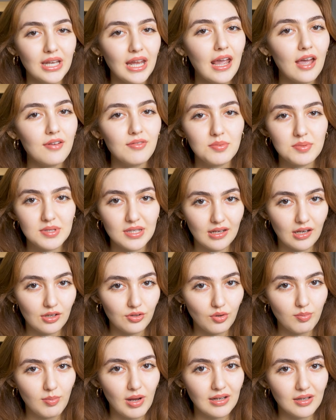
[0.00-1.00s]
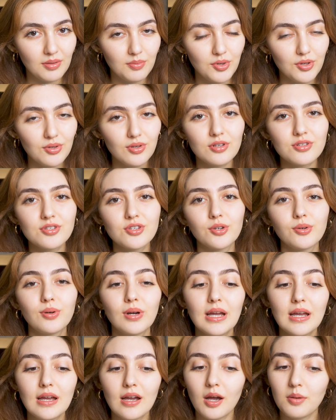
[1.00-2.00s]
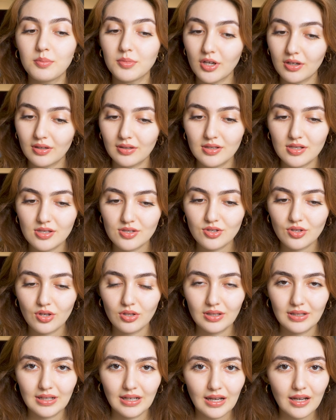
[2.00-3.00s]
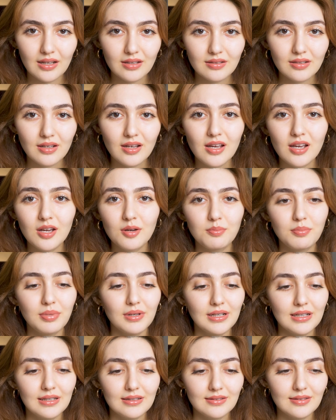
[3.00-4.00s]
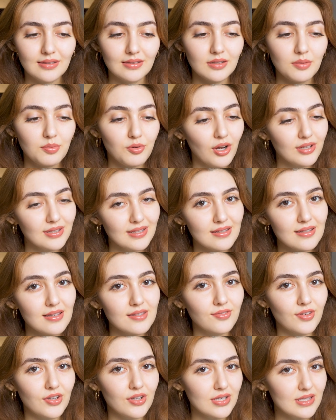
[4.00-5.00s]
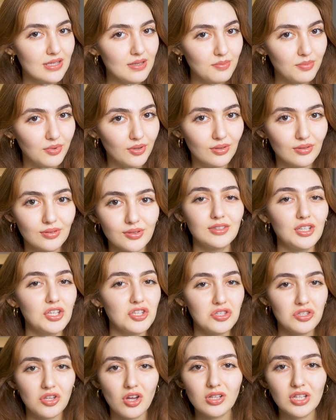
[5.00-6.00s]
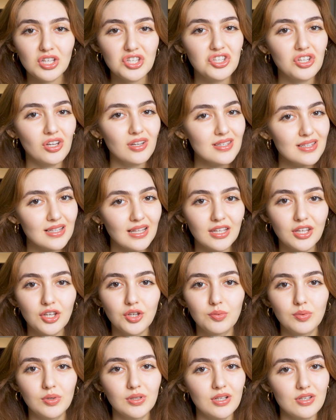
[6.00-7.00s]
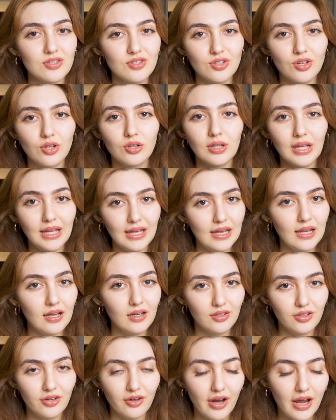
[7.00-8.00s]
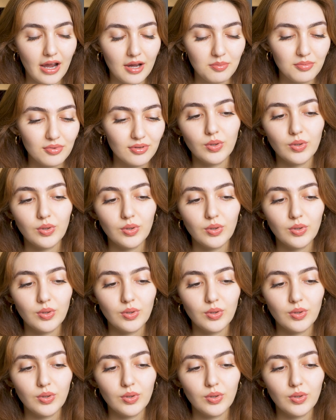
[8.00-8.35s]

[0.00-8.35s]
have Obsidian on my computer, so I'm not going to install it again, but the process is very simple. Install it just like you would install any other app.